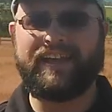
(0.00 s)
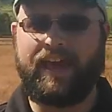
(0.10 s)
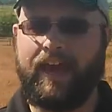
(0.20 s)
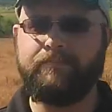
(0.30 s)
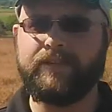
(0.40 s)

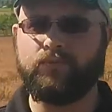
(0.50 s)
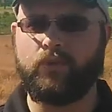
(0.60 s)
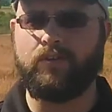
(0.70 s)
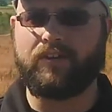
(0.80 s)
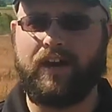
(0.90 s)
Cadmus
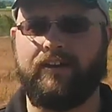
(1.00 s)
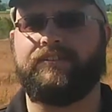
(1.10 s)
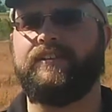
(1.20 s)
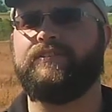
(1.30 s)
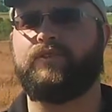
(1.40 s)
Wilcox
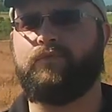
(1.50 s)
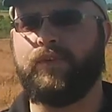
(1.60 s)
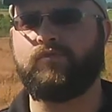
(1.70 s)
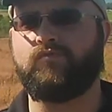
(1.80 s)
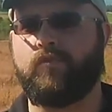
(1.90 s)
in his
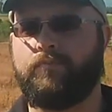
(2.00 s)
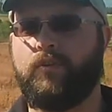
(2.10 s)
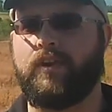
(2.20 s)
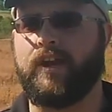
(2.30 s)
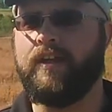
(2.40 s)
official
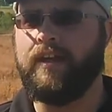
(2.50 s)
report.